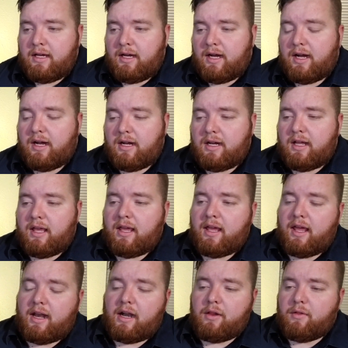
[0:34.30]

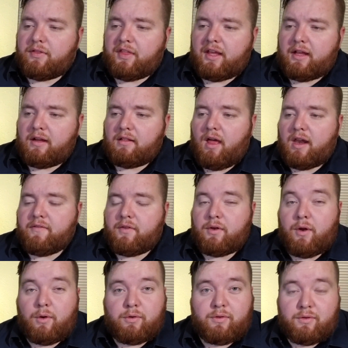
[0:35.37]
And I don't think a lot of you
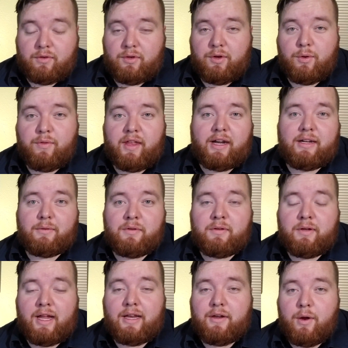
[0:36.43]
knew that I
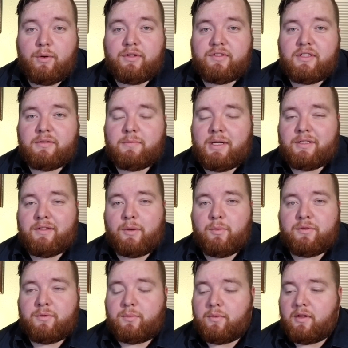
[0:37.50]
had noticed it because I
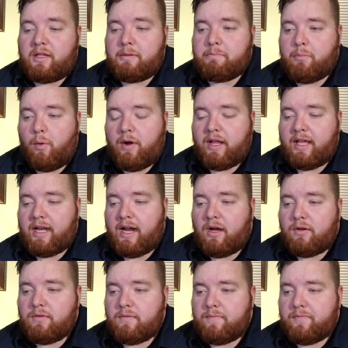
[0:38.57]
wasn't really pointing it
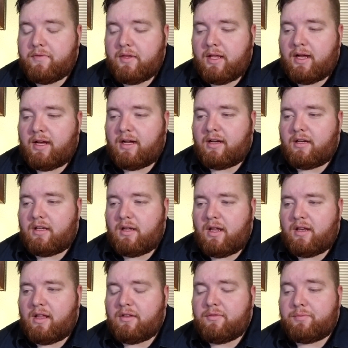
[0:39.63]
out.
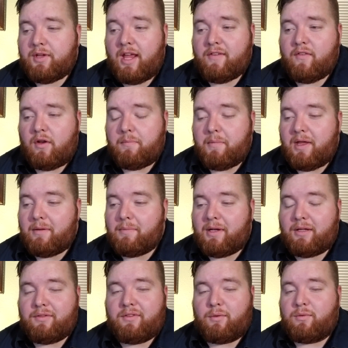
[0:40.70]
And that's kind of on me
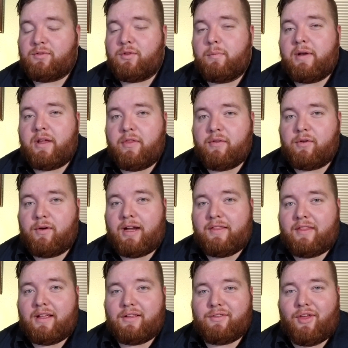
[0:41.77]
because there were so many other
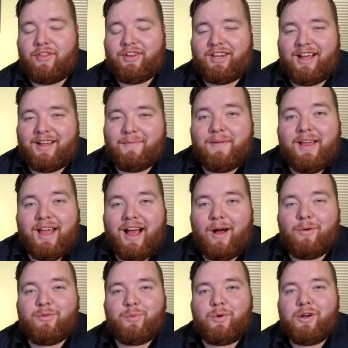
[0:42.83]
great things all the time. I
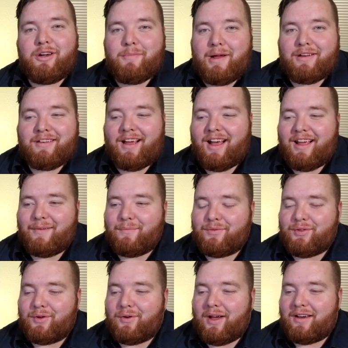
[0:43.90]
was worried about time,
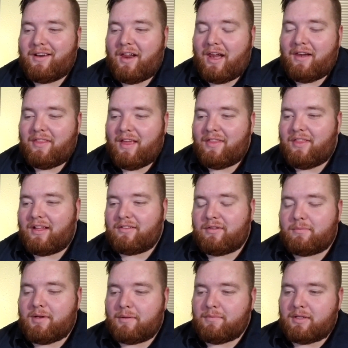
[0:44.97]
so I think
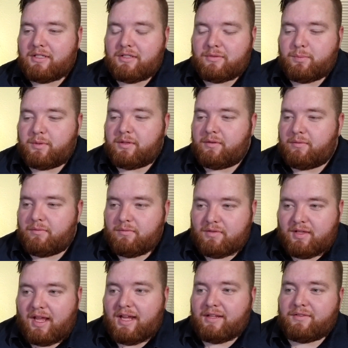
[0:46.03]
sometimes I just would
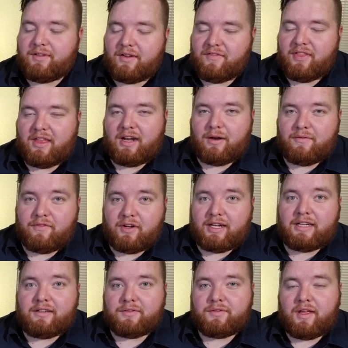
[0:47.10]
say stuff and then I'd
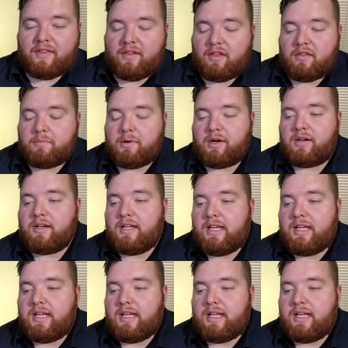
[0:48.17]
forget to say the other part.